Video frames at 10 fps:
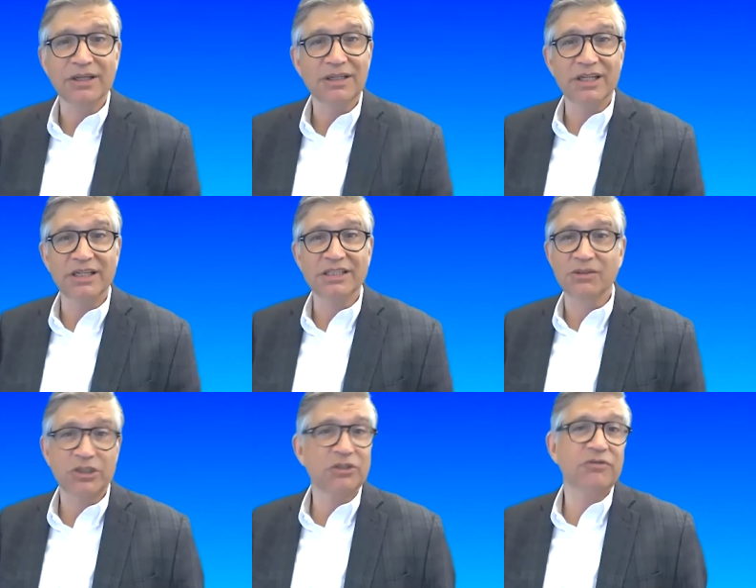Liz, and
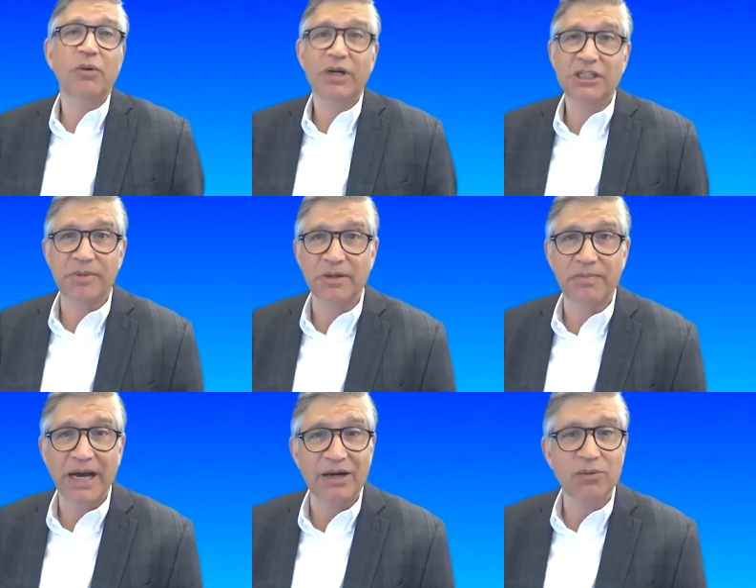what you've always been
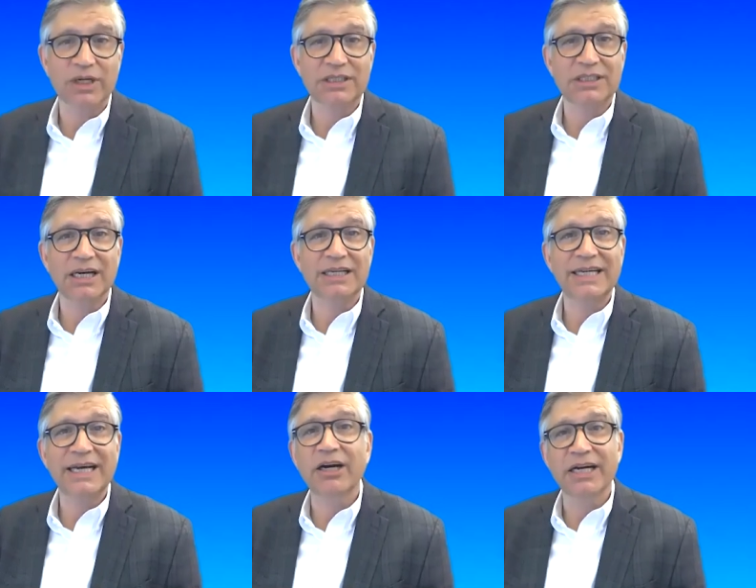about, and what
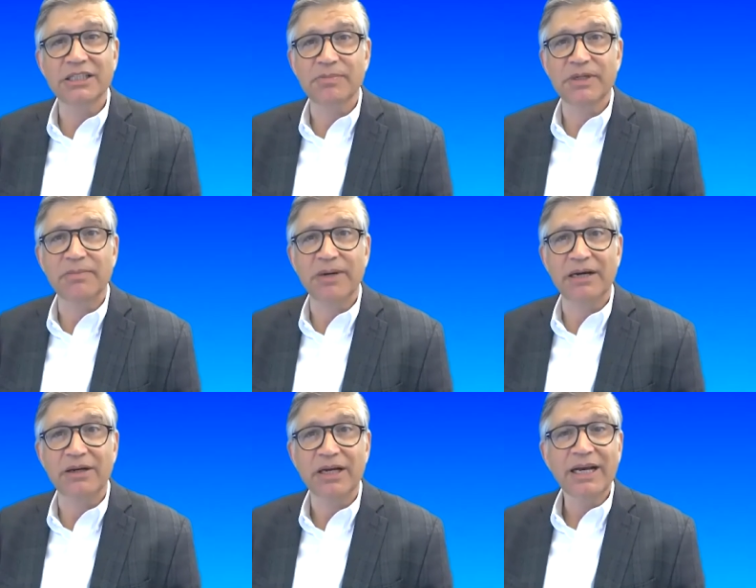Terra has been about.